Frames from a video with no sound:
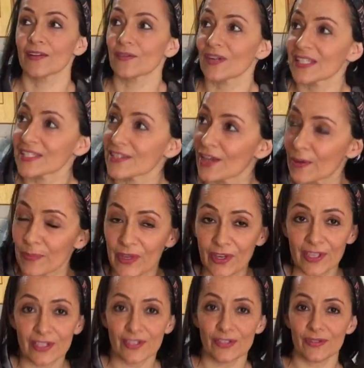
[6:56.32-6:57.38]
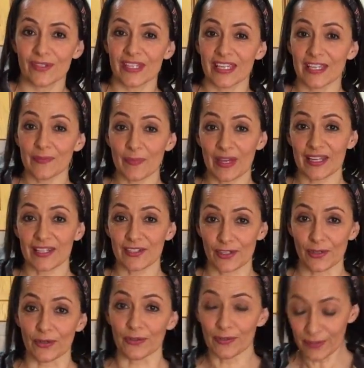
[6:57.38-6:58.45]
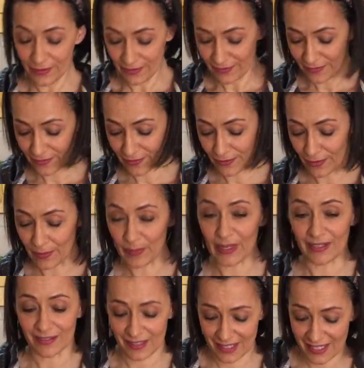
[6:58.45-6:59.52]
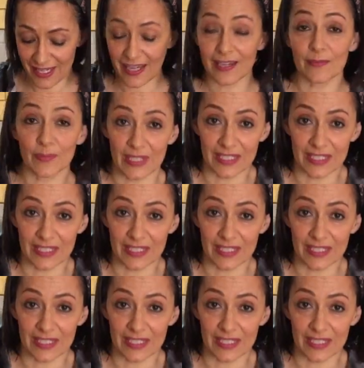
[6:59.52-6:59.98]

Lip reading: right, so I'm going to knead my dough for about 10